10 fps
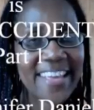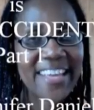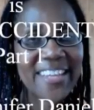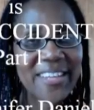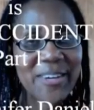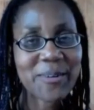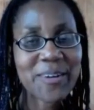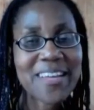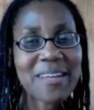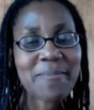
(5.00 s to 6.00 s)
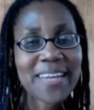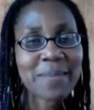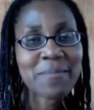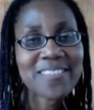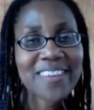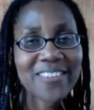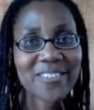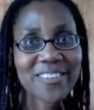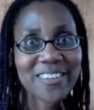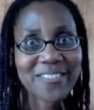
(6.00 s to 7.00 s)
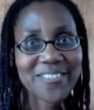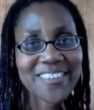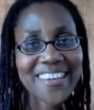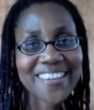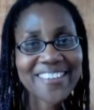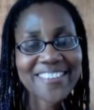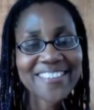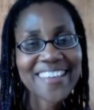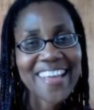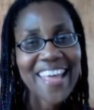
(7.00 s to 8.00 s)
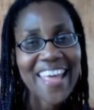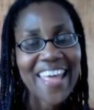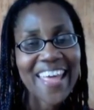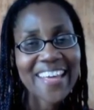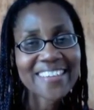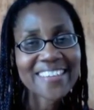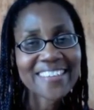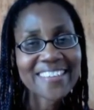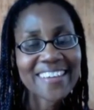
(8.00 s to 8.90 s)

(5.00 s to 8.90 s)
Hello, my name is Dr. Jennifer Daniels, and